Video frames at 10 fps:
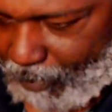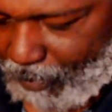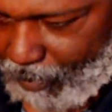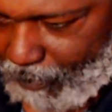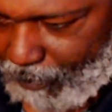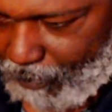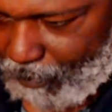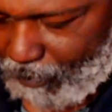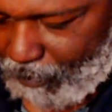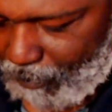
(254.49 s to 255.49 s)
Line everything
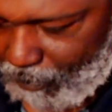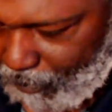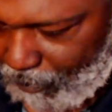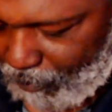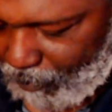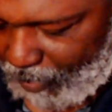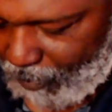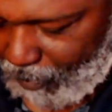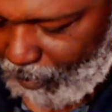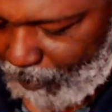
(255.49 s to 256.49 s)
up,
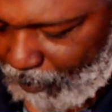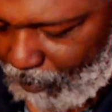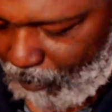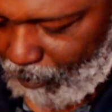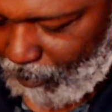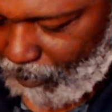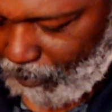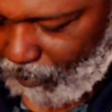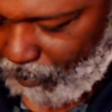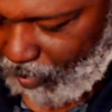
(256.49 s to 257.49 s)
white
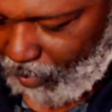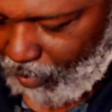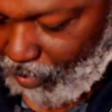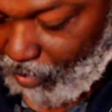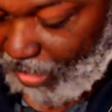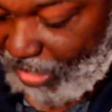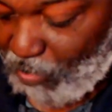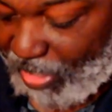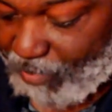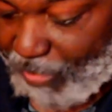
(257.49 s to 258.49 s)
pieces in. That's why
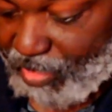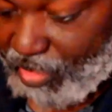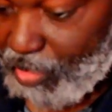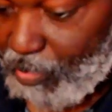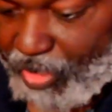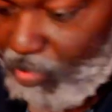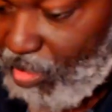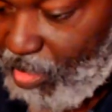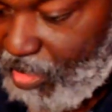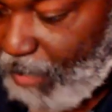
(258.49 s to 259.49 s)
it's best to do it using
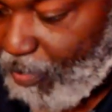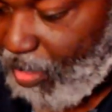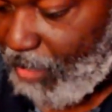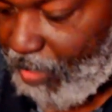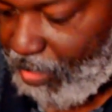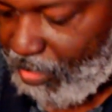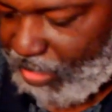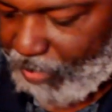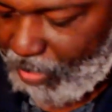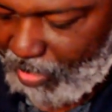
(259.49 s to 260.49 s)
the template and everything else.
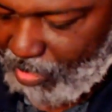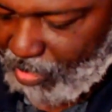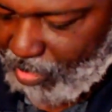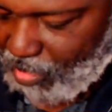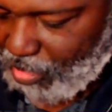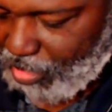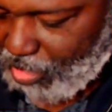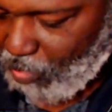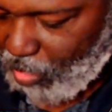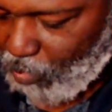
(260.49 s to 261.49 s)
But I'm just
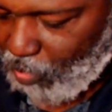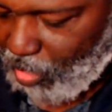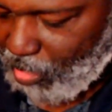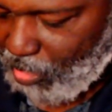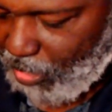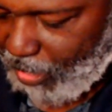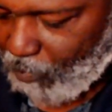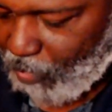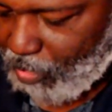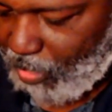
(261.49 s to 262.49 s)
showing you what it looks like.
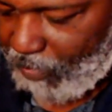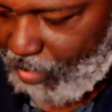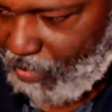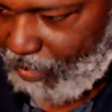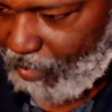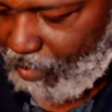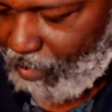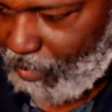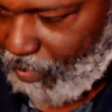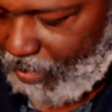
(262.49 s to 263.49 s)
When you do that, it basically
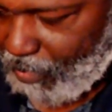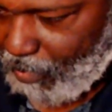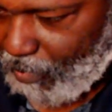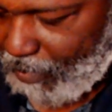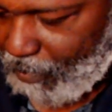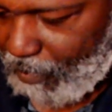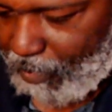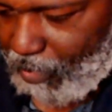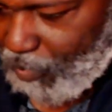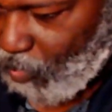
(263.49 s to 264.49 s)
it makes a
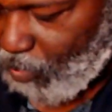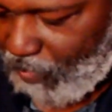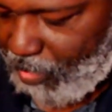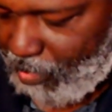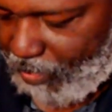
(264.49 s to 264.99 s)
3D rendering.